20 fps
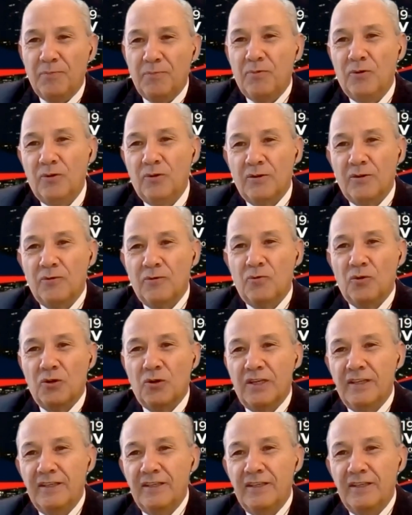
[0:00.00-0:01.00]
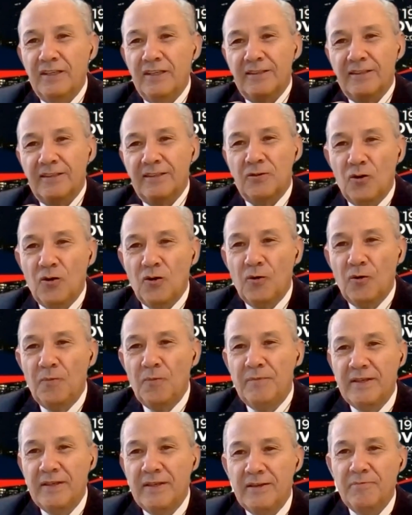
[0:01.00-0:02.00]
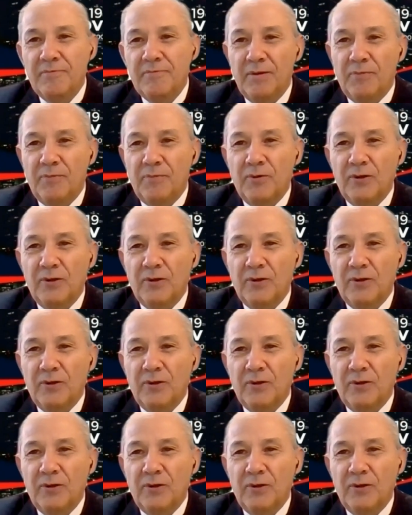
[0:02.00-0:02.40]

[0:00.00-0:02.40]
People are working at home.